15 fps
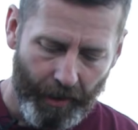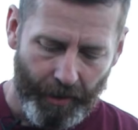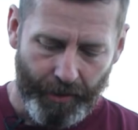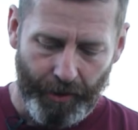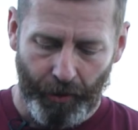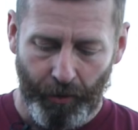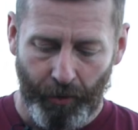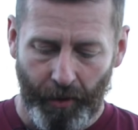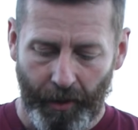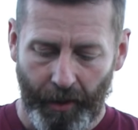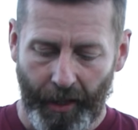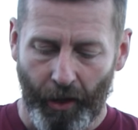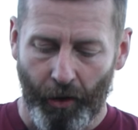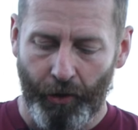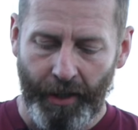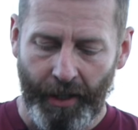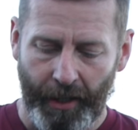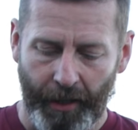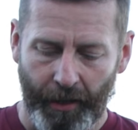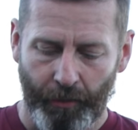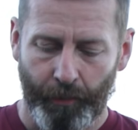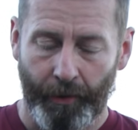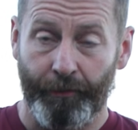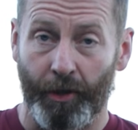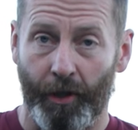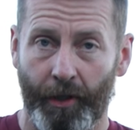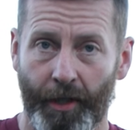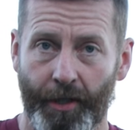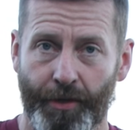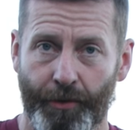So on here we've got a